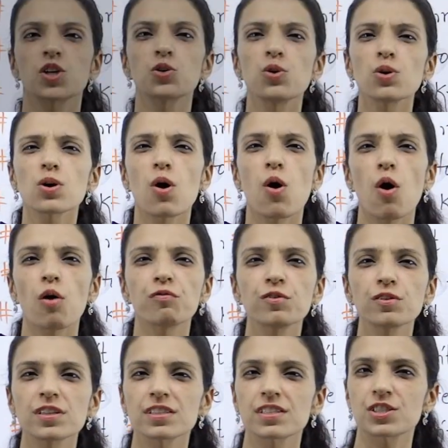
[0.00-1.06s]
You look
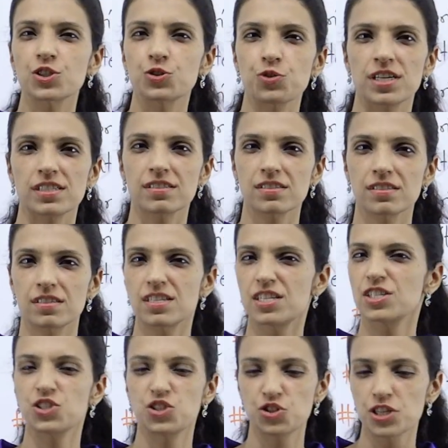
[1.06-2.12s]
awful in this dress.
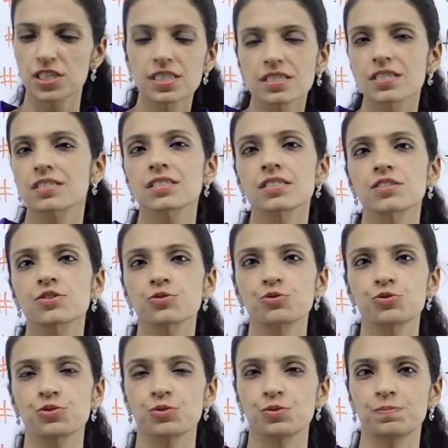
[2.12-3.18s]
It just doesn't
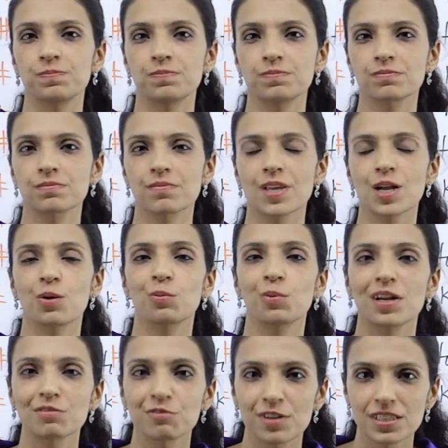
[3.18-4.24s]
suit you.
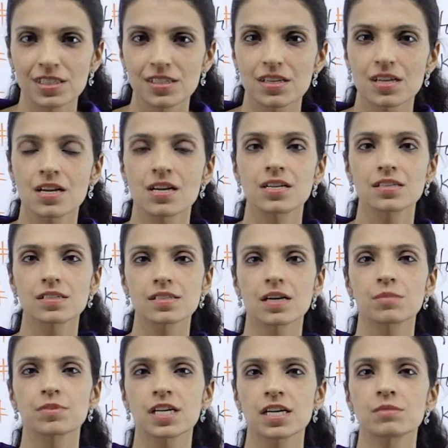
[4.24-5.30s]
Well, friends,
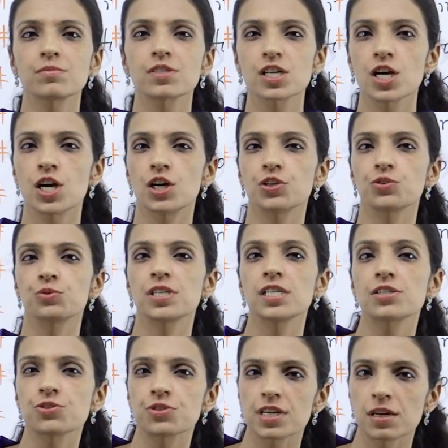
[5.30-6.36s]
sometimes you
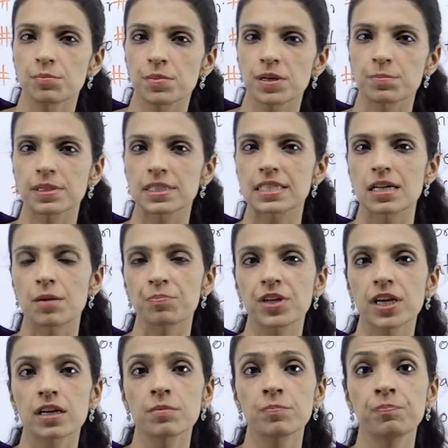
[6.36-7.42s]
need to tell people
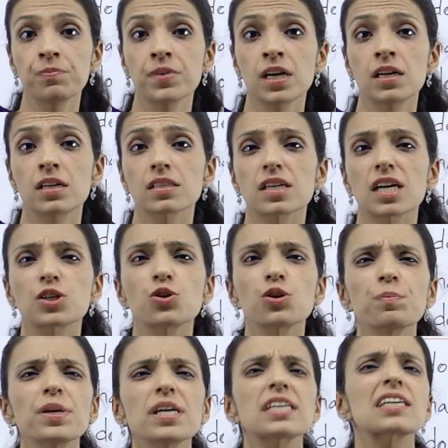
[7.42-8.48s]
something that
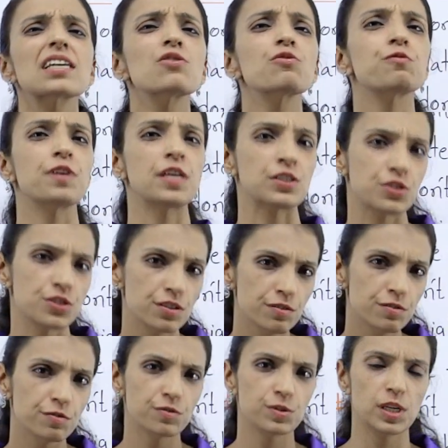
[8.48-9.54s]
could be a little
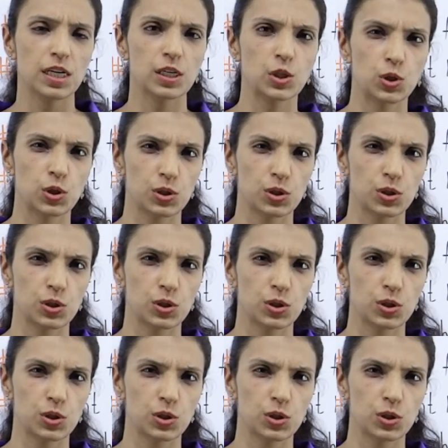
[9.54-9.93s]
offensive, that